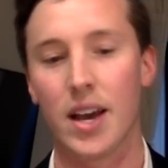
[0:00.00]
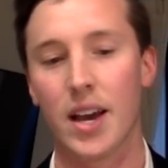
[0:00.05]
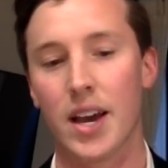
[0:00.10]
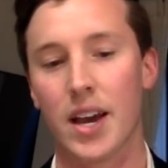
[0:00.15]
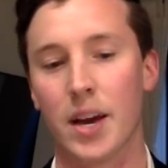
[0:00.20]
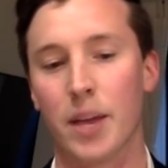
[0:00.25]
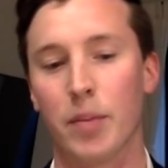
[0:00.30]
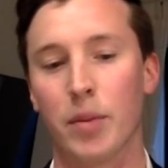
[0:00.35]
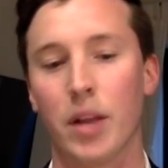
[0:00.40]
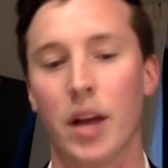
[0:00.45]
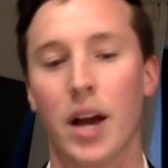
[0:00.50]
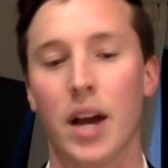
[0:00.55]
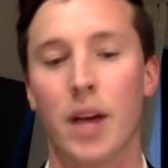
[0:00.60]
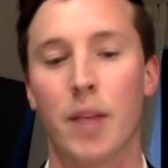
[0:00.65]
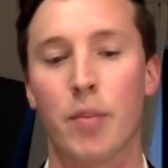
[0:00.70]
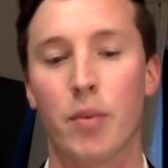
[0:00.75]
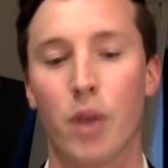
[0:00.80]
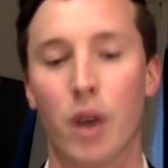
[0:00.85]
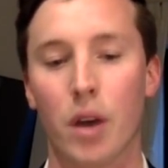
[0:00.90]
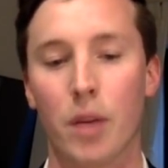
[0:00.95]
and apply a
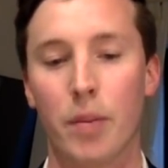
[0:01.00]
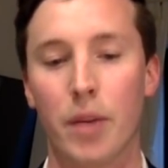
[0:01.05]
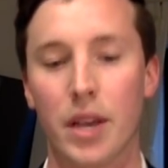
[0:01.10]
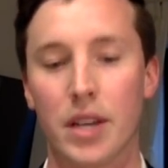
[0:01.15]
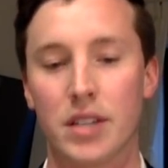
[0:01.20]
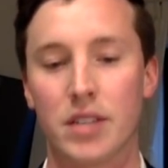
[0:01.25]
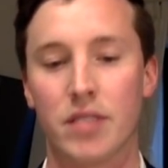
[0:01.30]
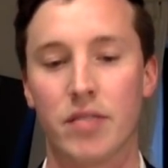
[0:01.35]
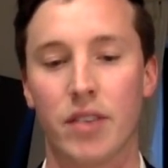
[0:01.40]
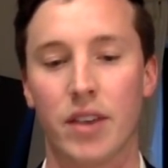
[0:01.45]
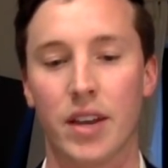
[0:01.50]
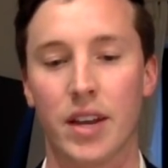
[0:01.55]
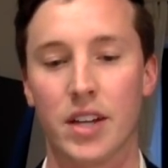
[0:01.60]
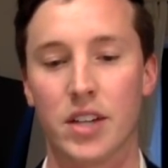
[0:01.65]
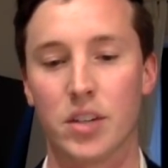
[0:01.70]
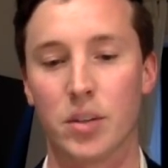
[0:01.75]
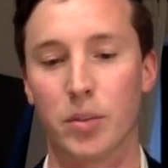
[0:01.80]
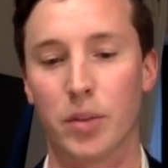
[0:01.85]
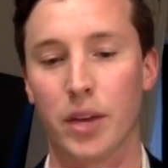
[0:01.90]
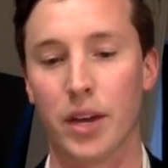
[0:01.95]
broad base of
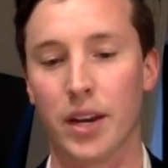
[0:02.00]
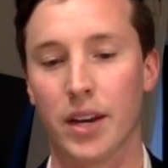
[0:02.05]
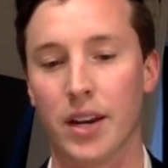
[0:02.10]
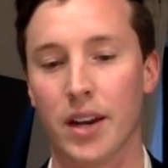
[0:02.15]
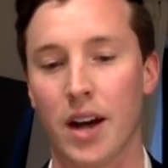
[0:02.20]
financial planning